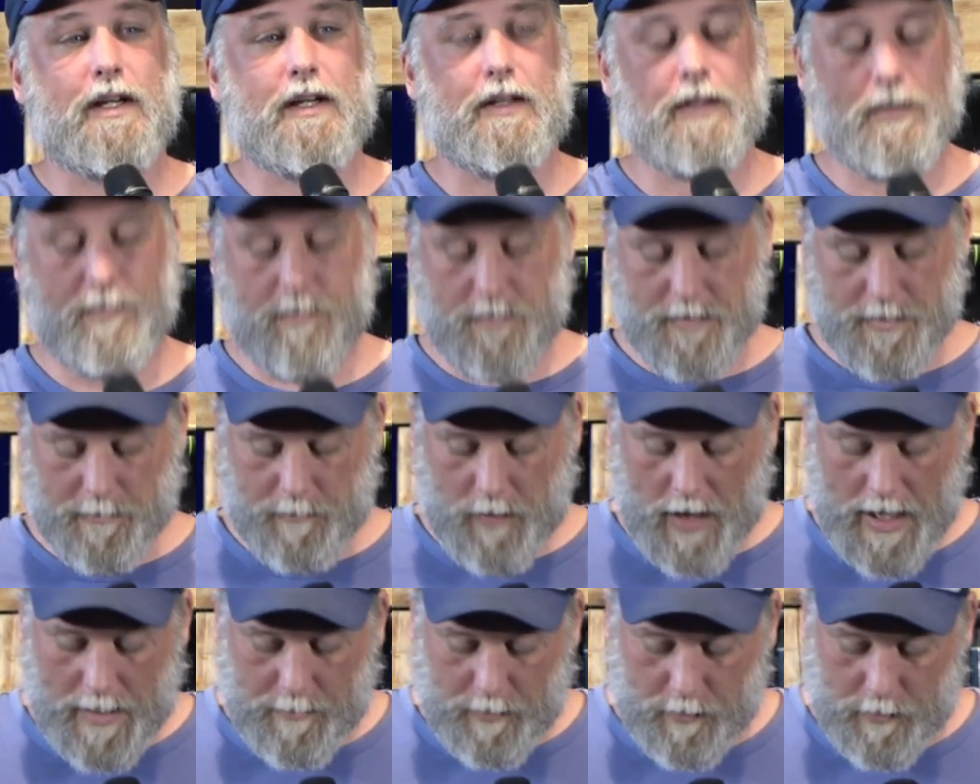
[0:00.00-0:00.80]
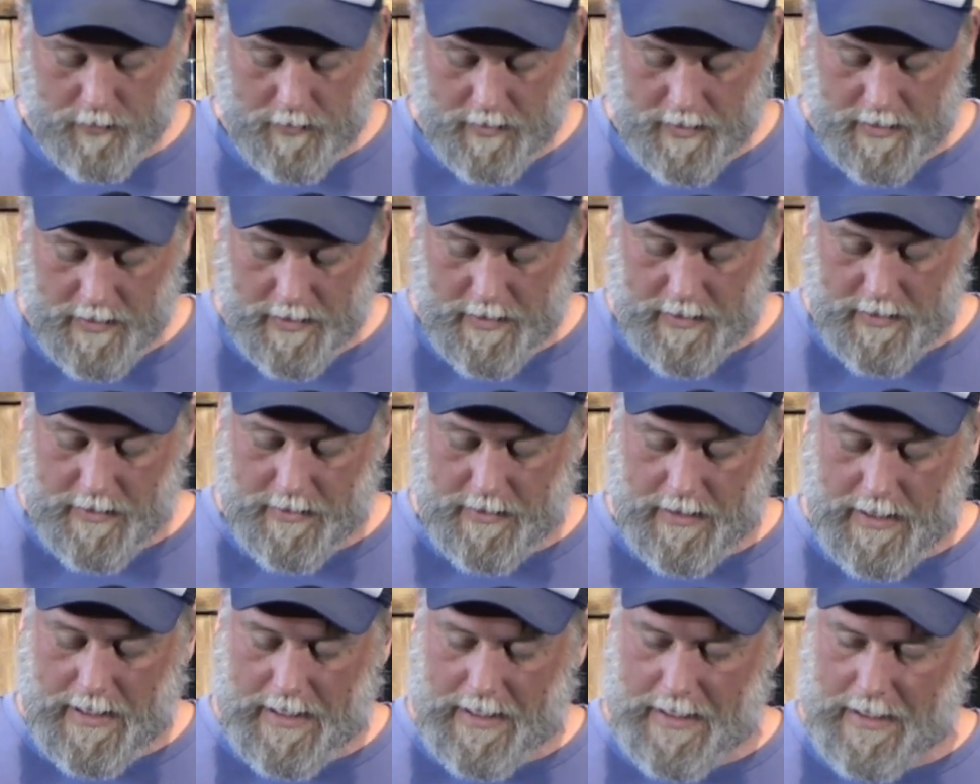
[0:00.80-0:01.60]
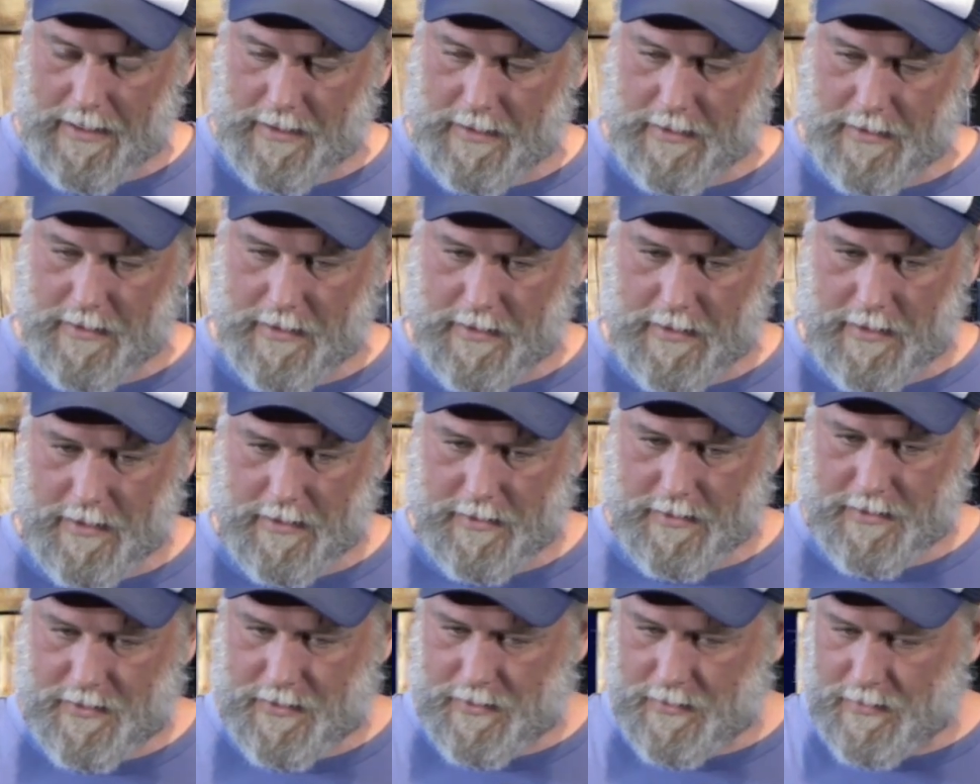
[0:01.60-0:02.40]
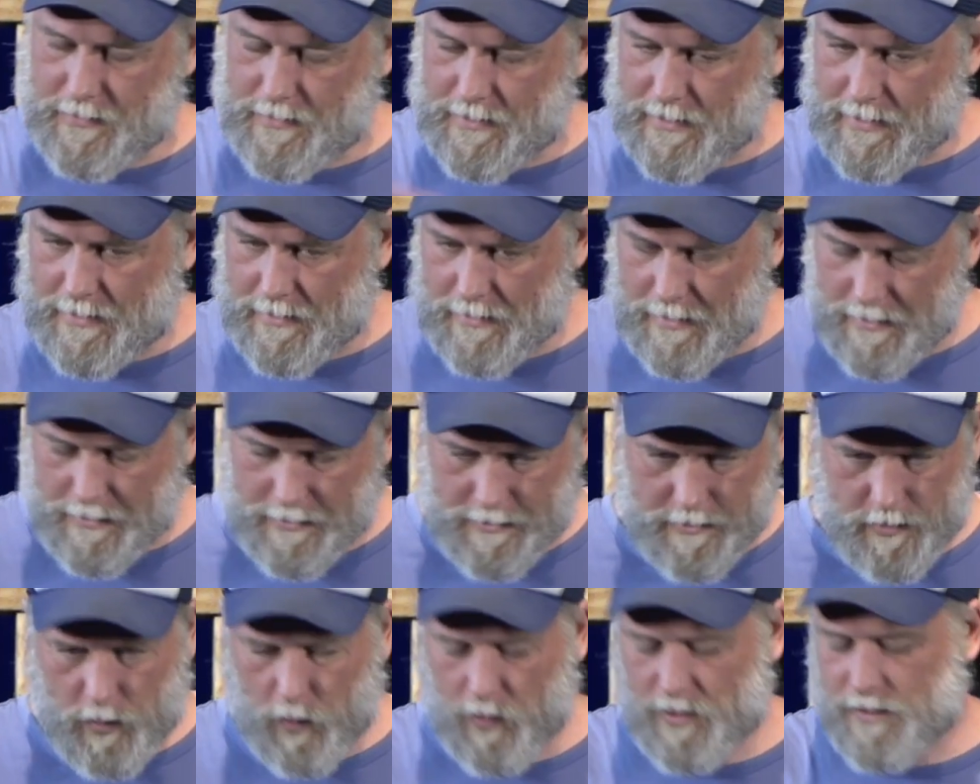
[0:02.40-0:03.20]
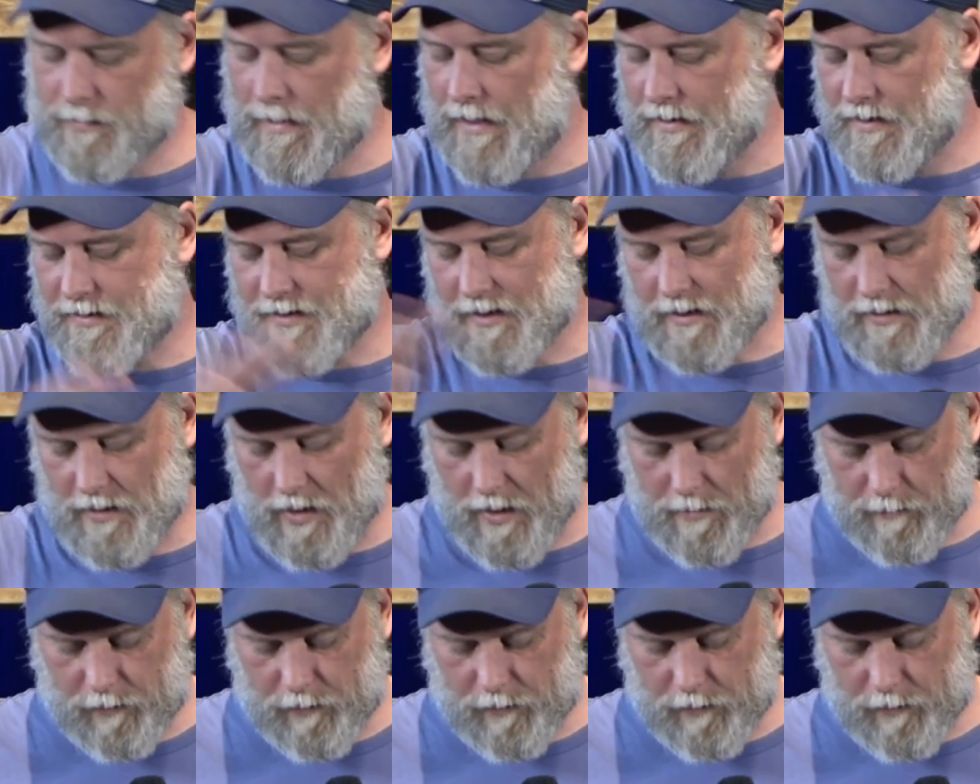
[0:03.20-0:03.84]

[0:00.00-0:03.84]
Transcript: The, the Bible uh, is, talks about this a lot.